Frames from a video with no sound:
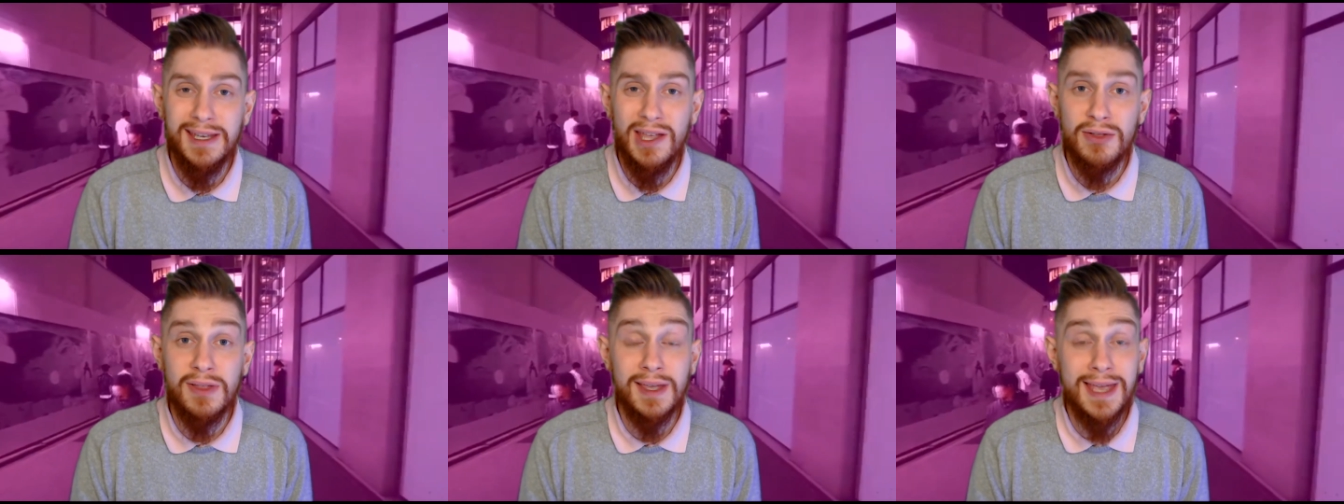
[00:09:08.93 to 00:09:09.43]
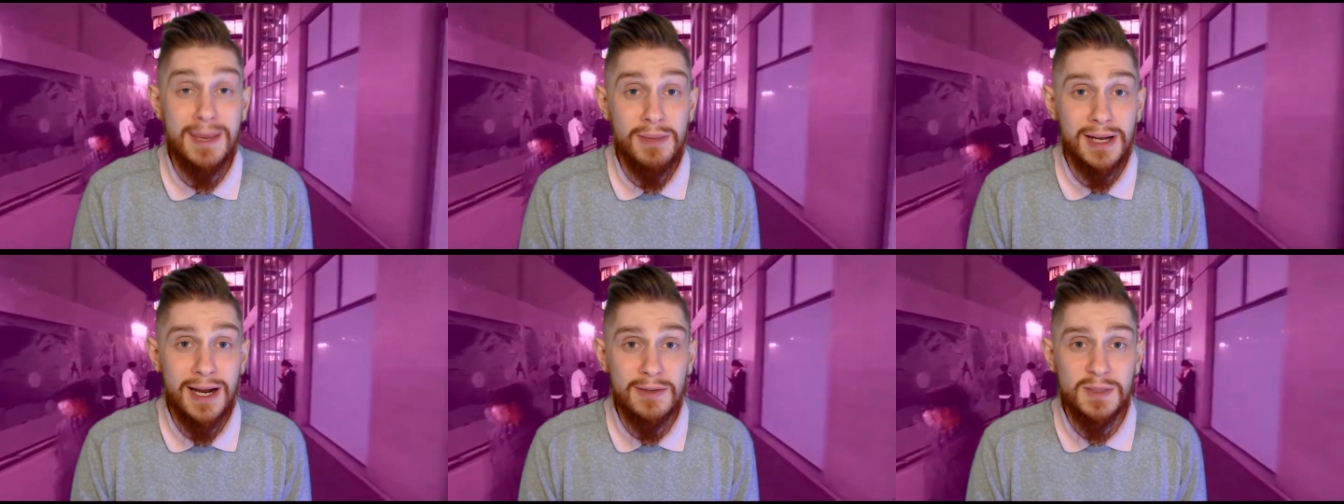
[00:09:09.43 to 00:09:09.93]
either the game
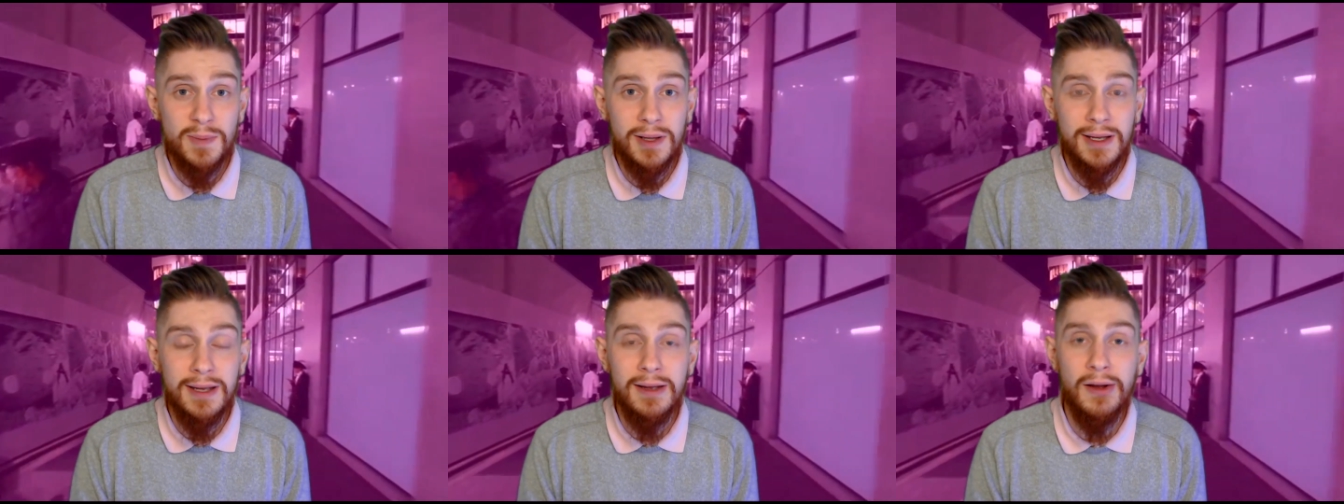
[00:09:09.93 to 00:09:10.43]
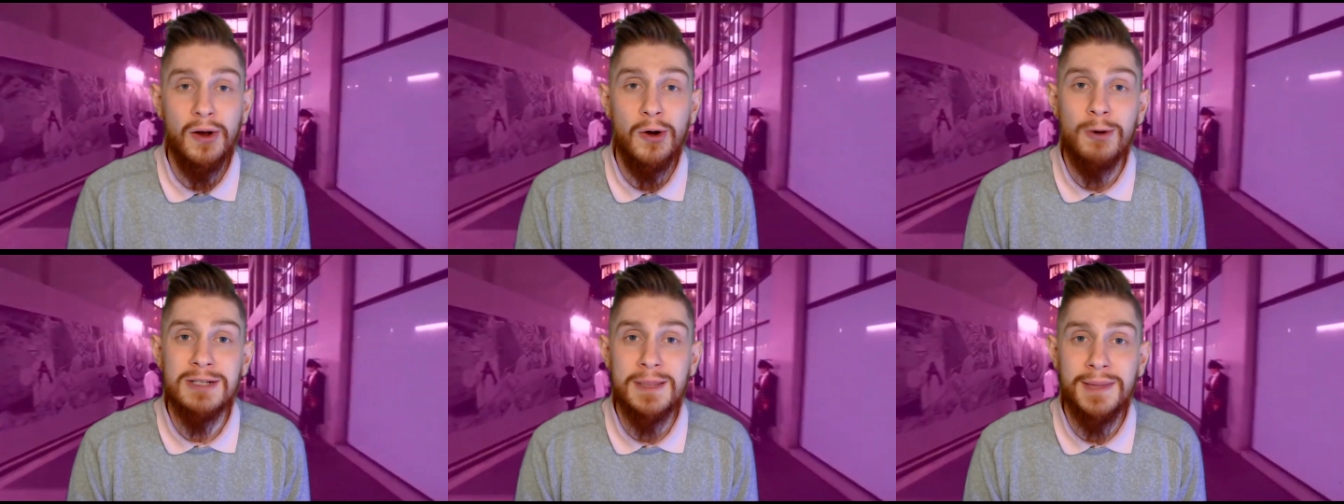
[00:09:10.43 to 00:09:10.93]
that I was playing
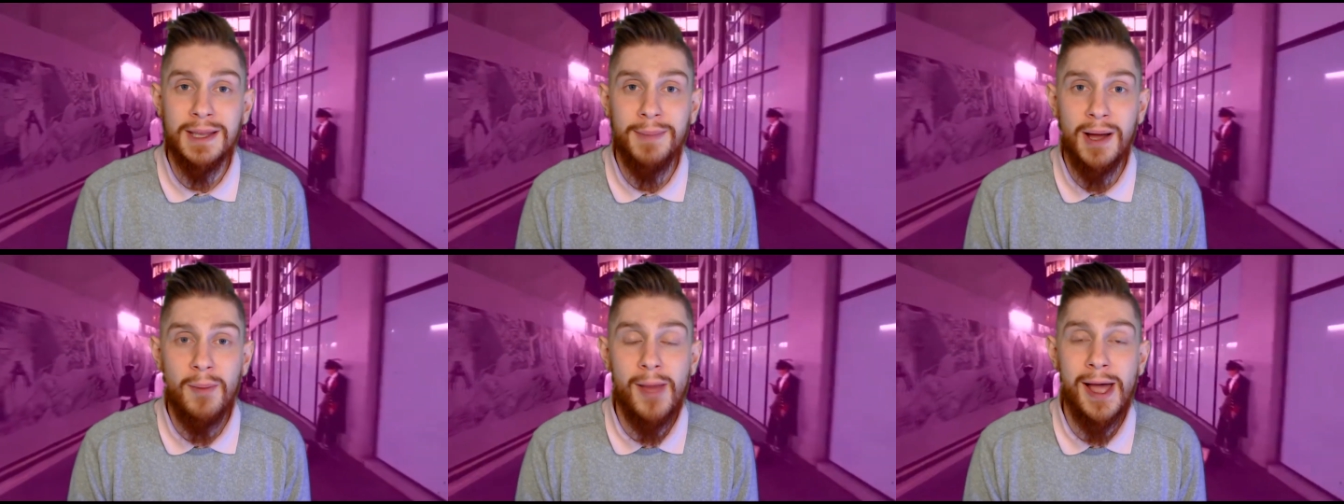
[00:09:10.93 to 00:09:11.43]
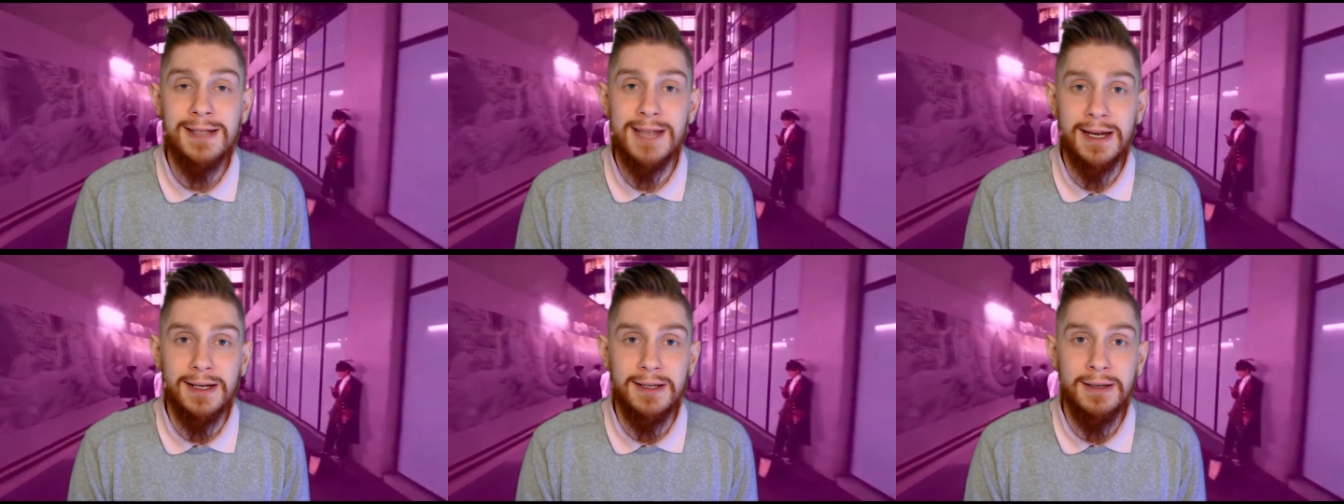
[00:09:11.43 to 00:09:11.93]
or something about my
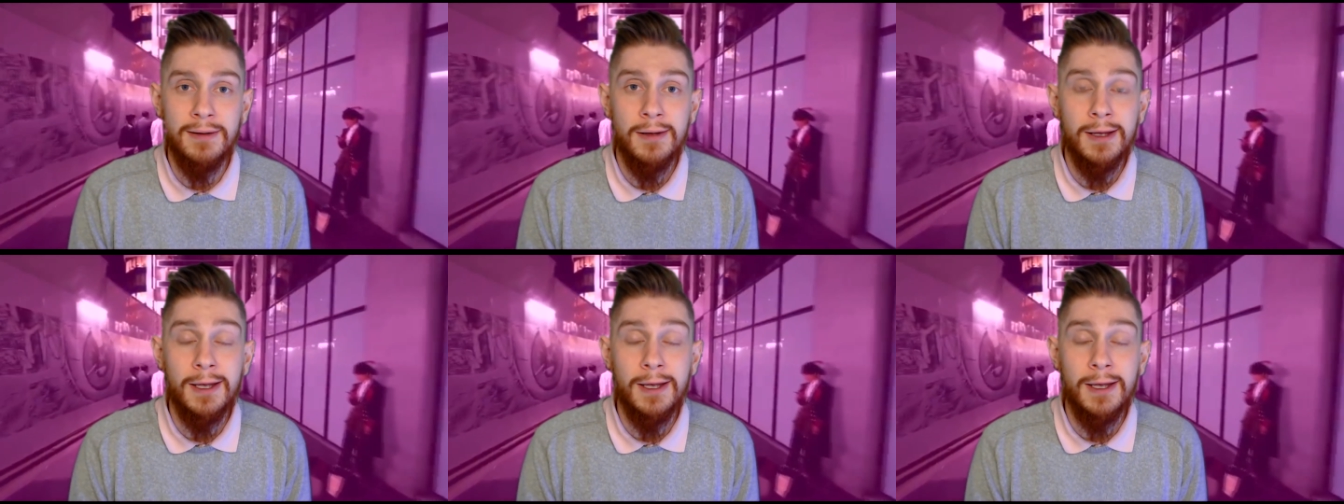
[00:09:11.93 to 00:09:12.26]
identity,